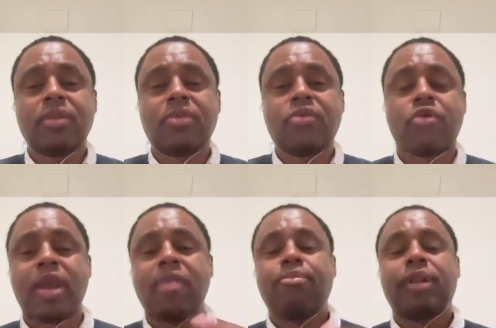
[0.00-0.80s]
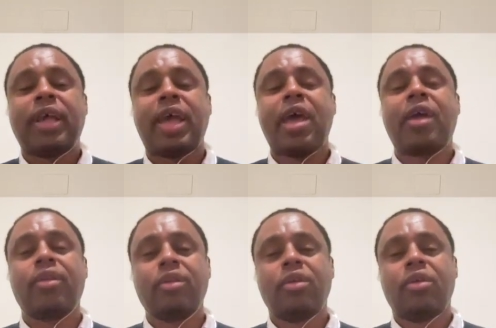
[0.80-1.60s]
the grand
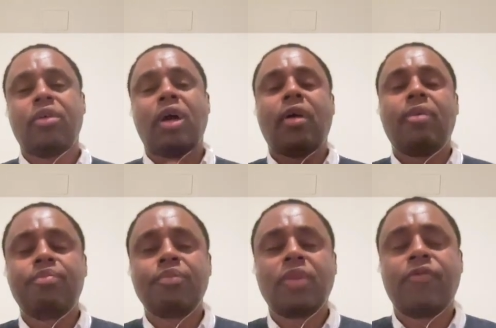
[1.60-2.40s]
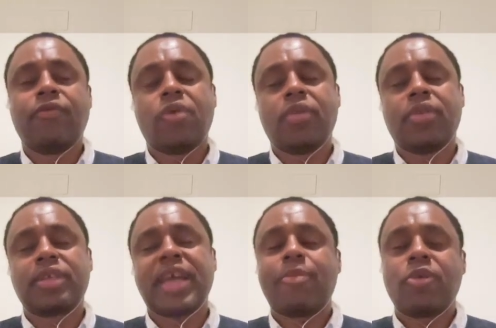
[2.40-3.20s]
plan for
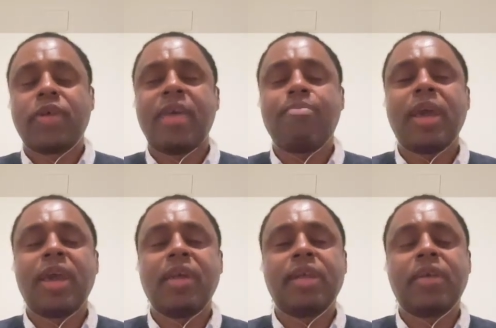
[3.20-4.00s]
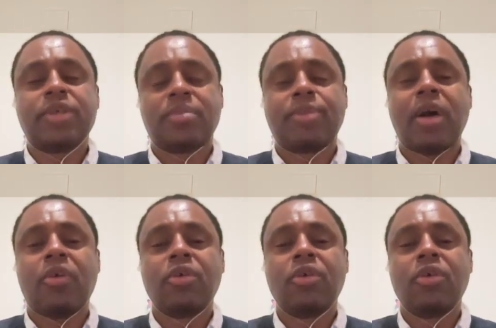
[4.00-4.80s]
this capital campaign that was
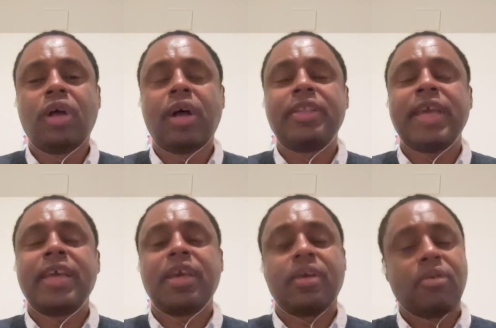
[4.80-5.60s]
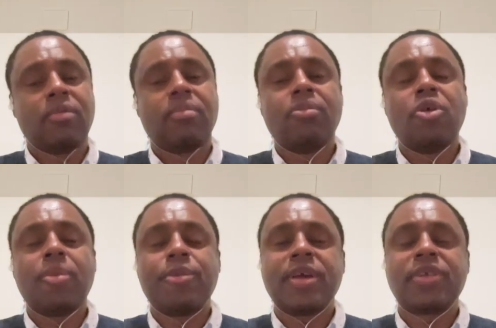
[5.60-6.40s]
about taking
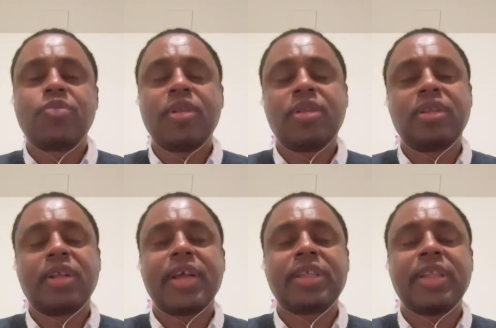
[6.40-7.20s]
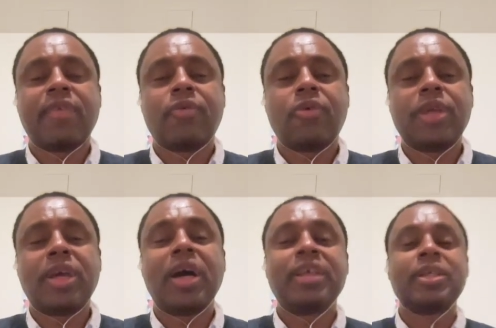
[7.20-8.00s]
MoMA PS1 to the next level.
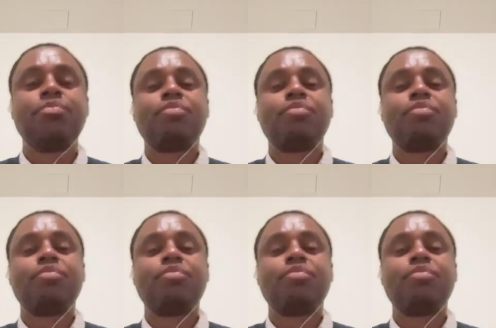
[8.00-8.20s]
Because